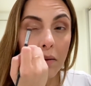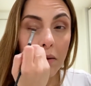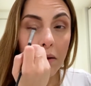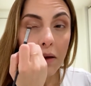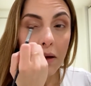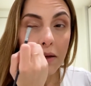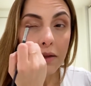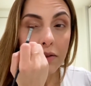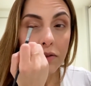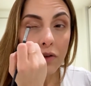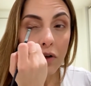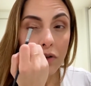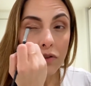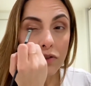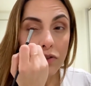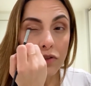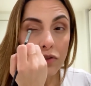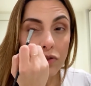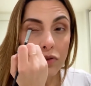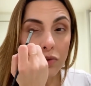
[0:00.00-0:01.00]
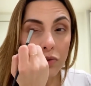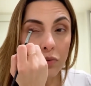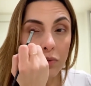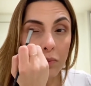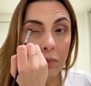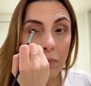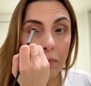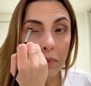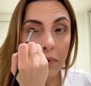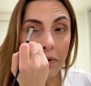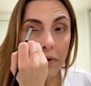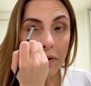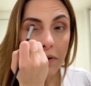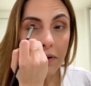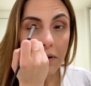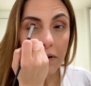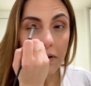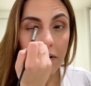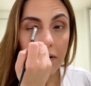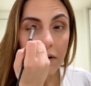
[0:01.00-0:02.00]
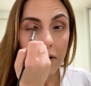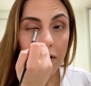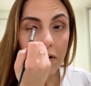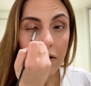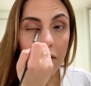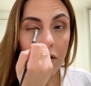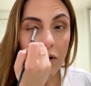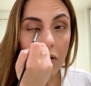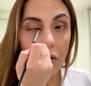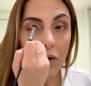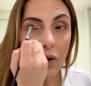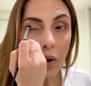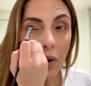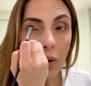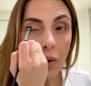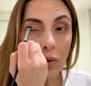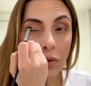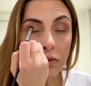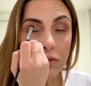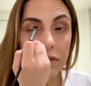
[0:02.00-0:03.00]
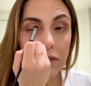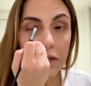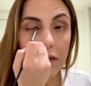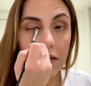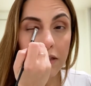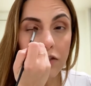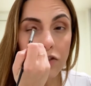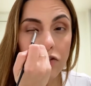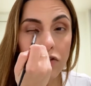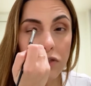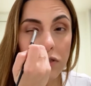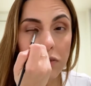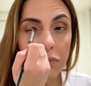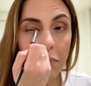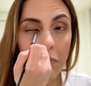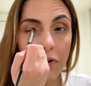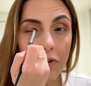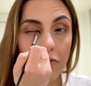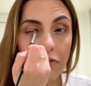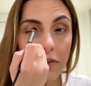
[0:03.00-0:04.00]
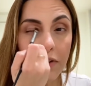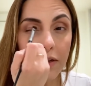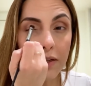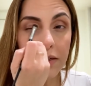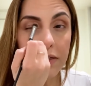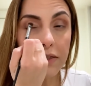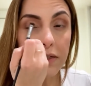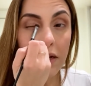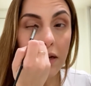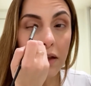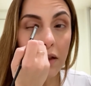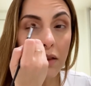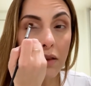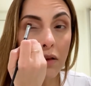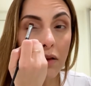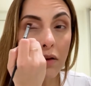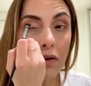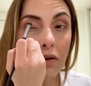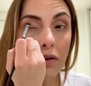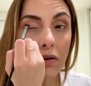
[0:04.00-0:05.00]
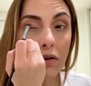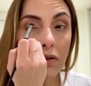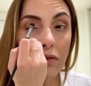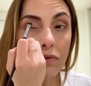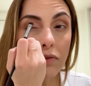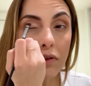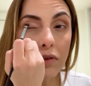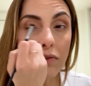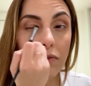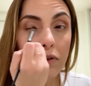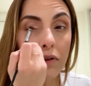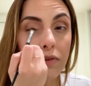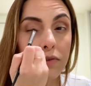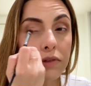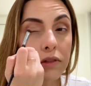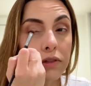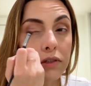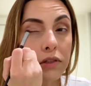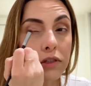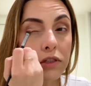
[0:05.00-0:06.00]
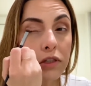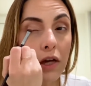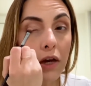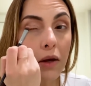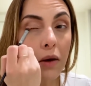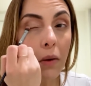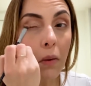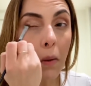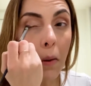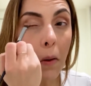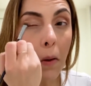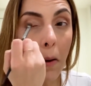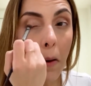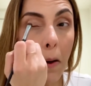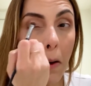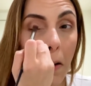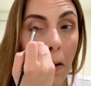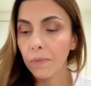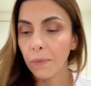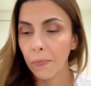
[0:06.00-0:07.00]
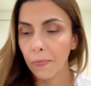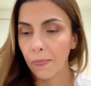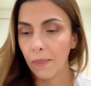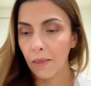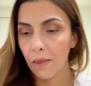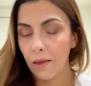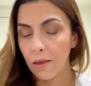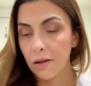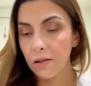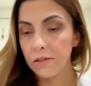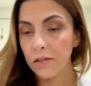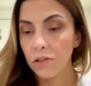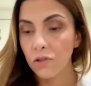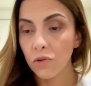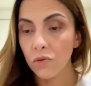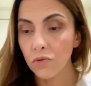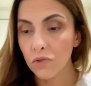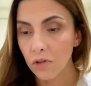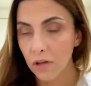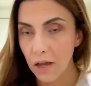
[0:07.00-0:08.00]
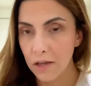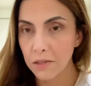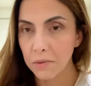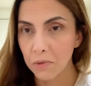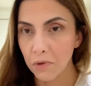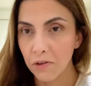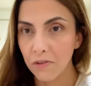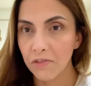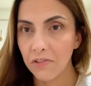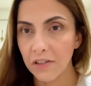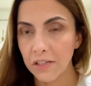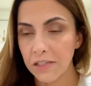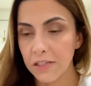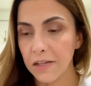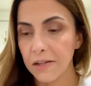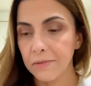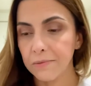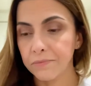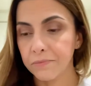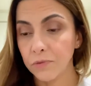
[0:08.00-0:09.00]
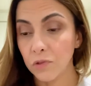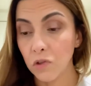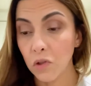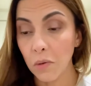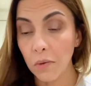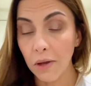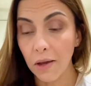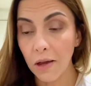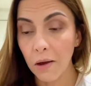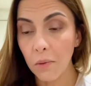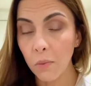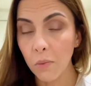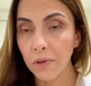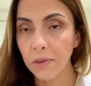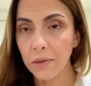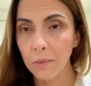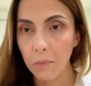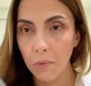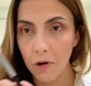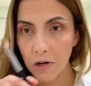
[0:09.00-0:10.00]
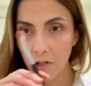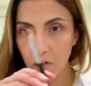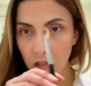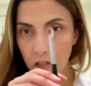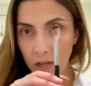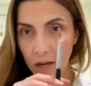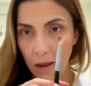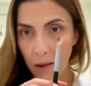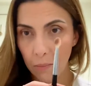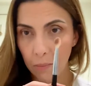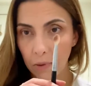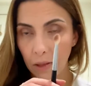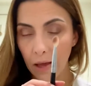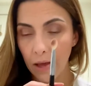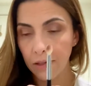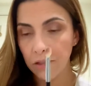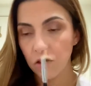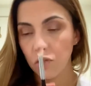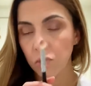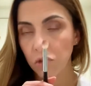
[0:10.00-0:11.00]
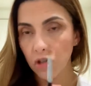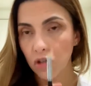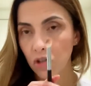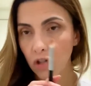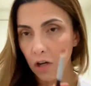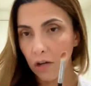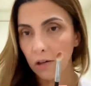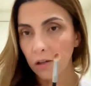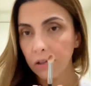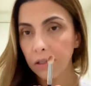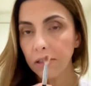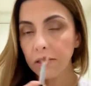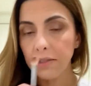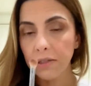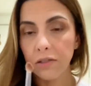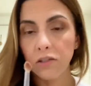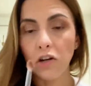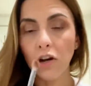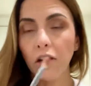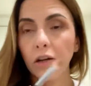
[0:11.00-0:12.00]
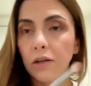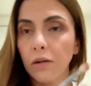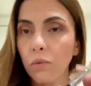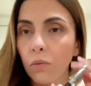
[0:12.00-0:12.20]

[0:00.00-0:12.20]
and not super gold. It's just perfect. I love, love, love this eyeshadow. As I told you guys, I'm gonna fix it. So I come with the brush that I applied Swiss Chocolate, the dark